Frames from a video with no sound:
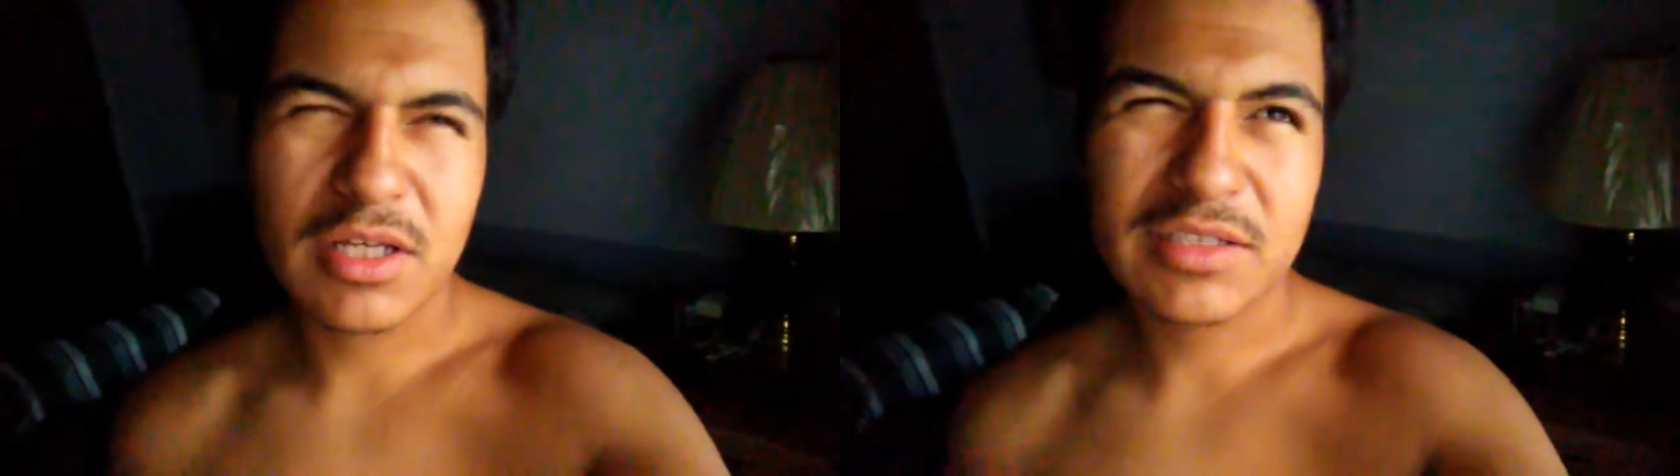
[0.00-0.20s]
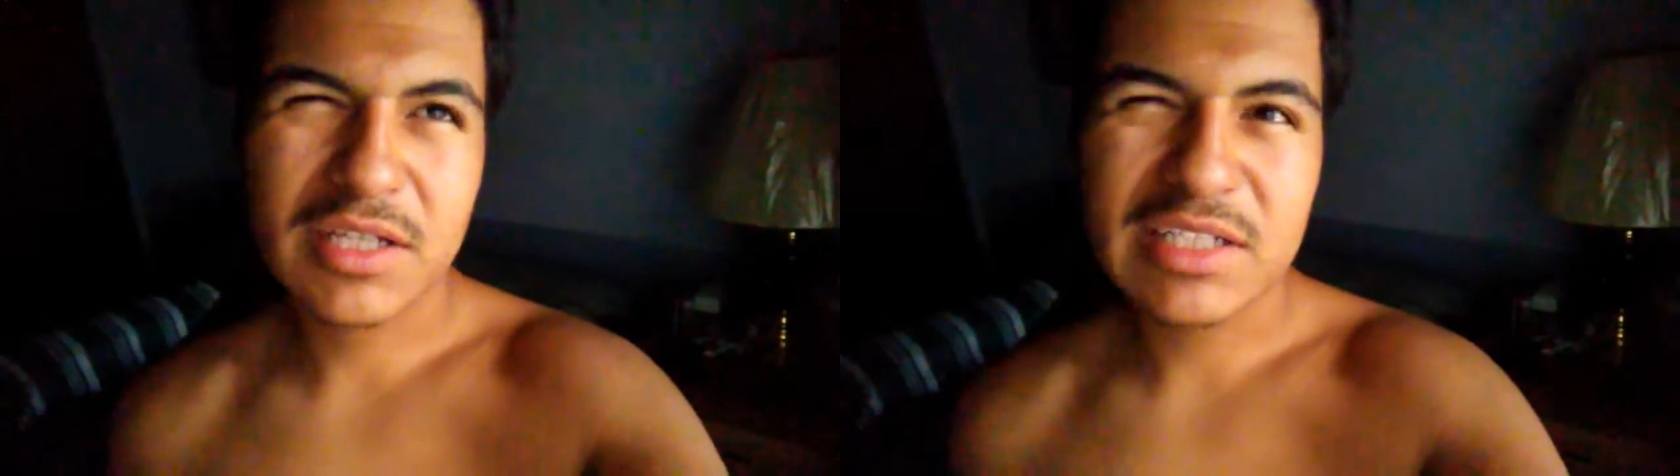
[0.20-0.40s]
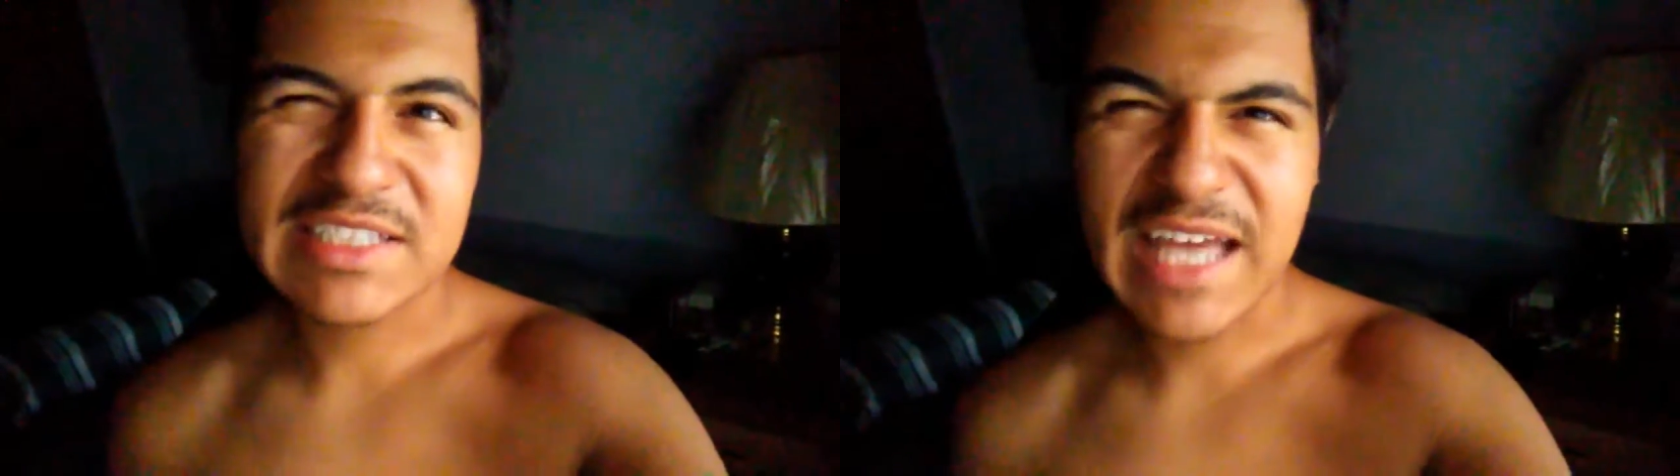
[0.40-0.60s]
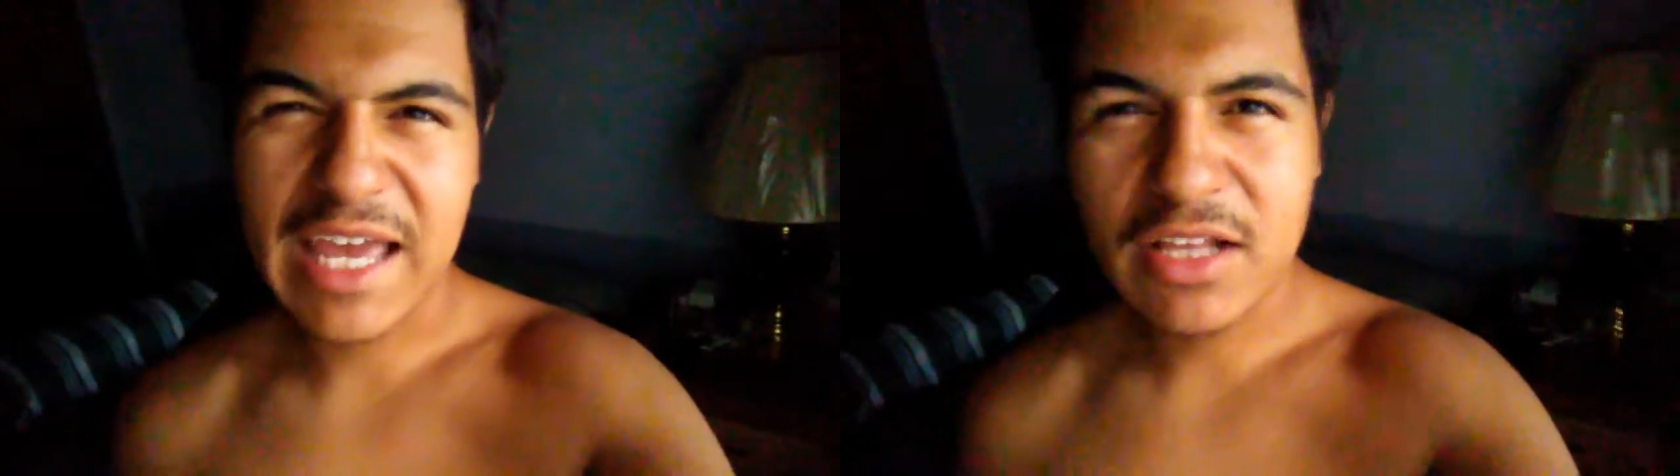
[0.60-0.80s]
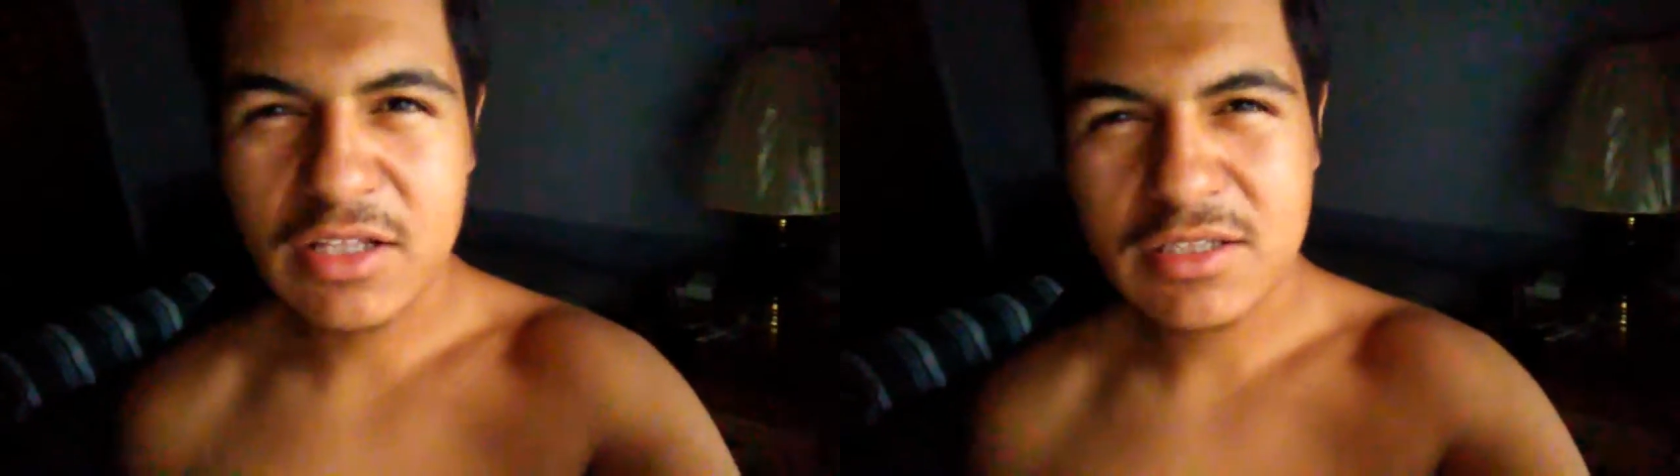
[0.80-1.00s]
It's called
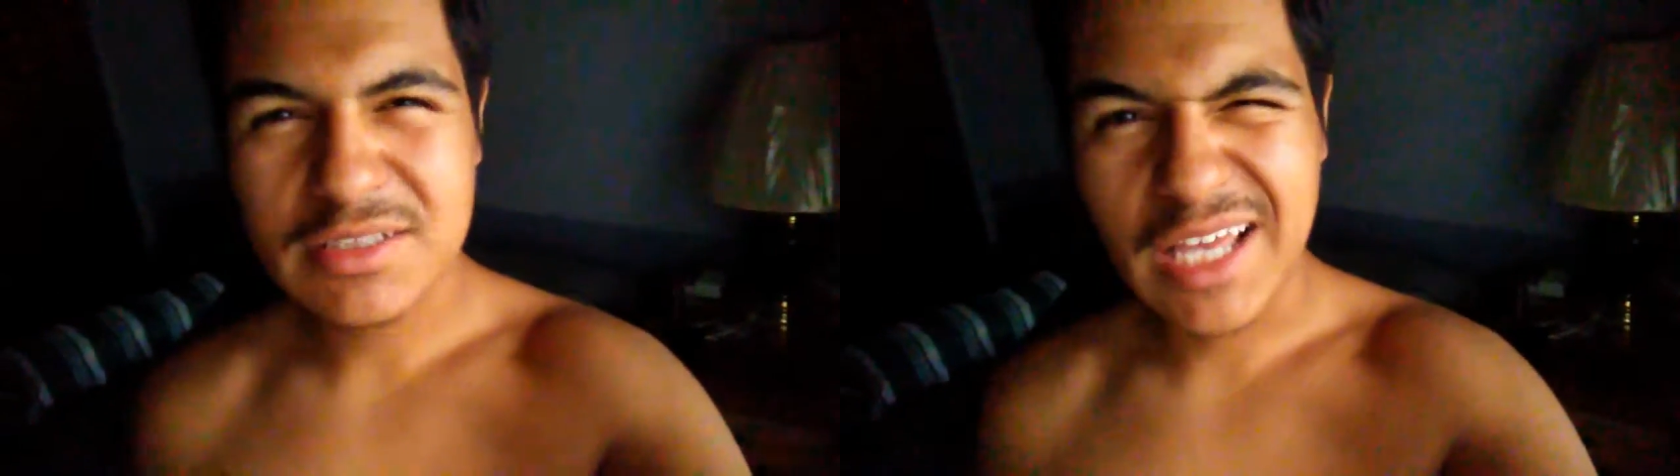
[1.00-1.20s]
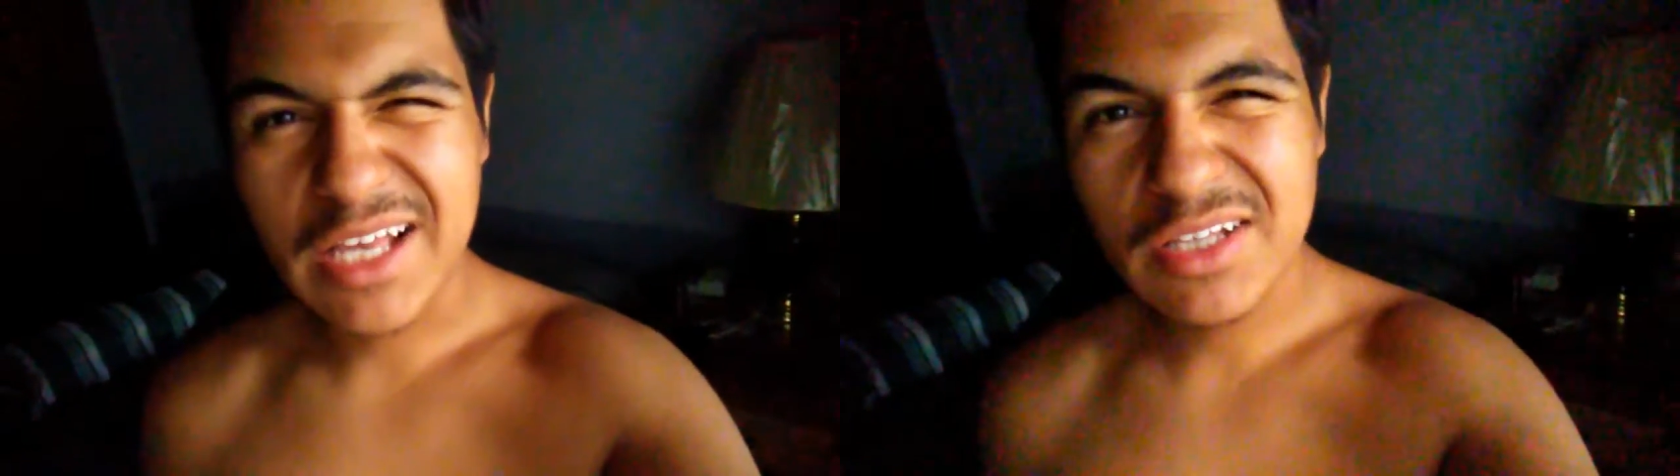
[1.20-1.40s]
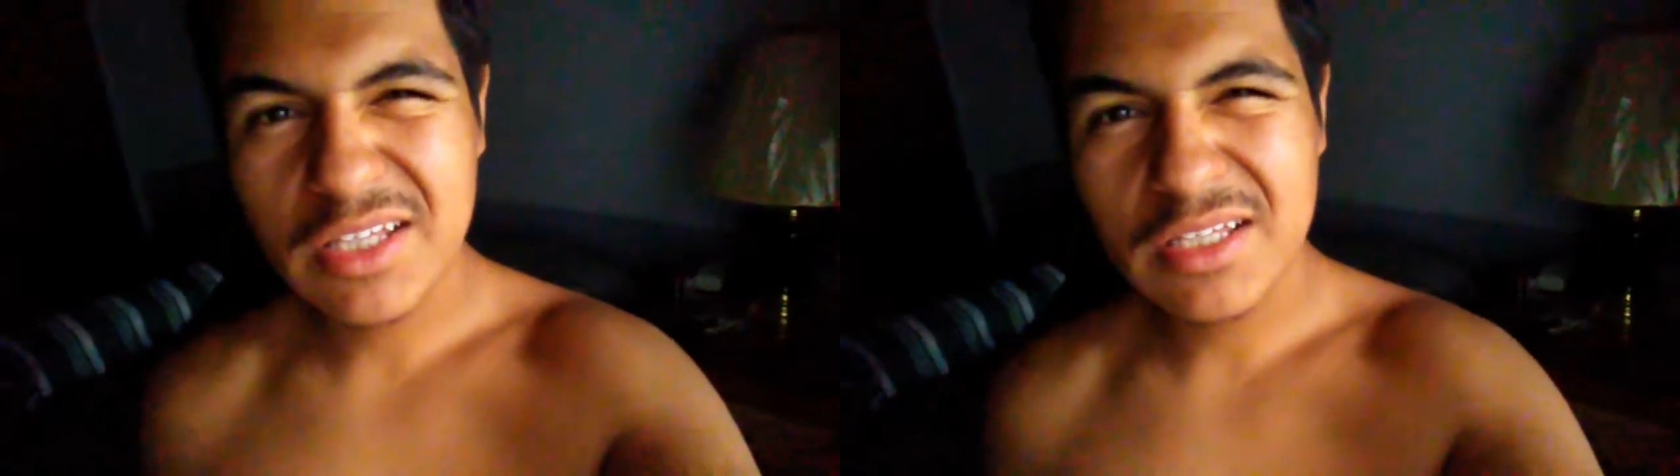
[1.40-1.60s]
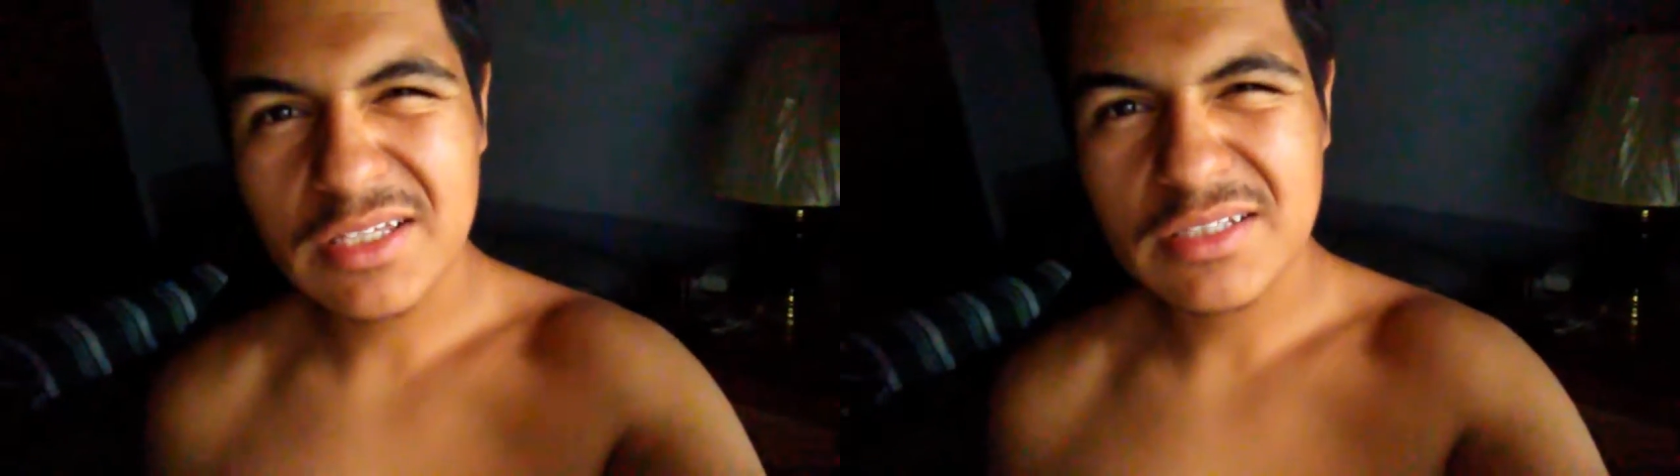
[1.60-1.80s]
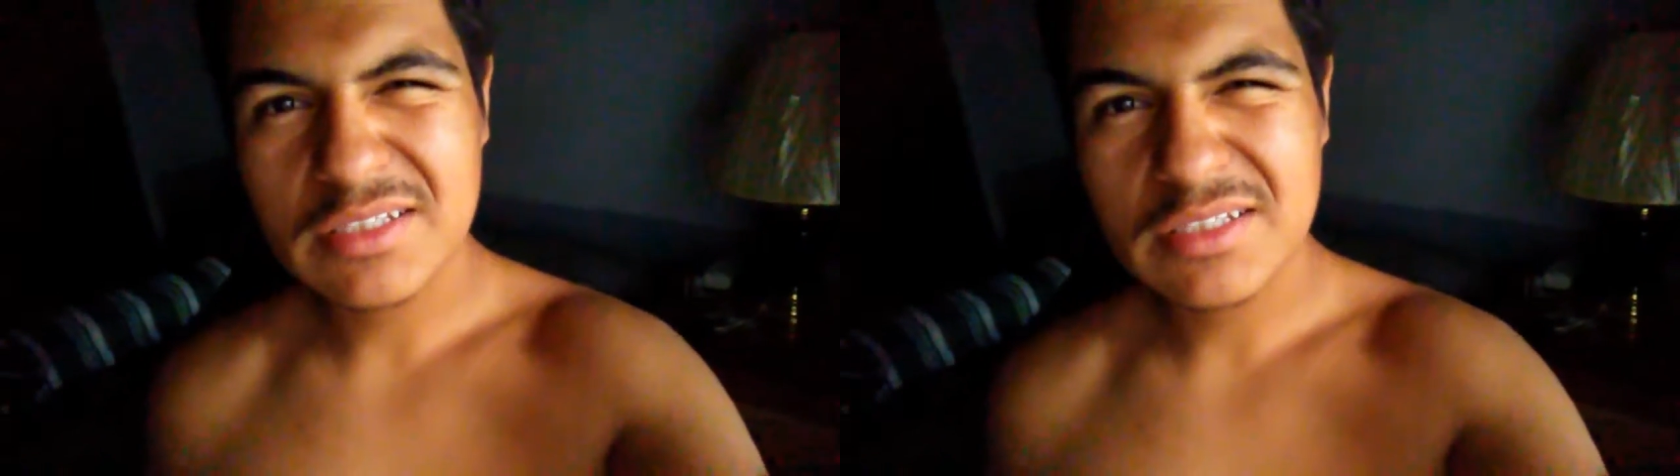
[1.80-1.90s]
cycling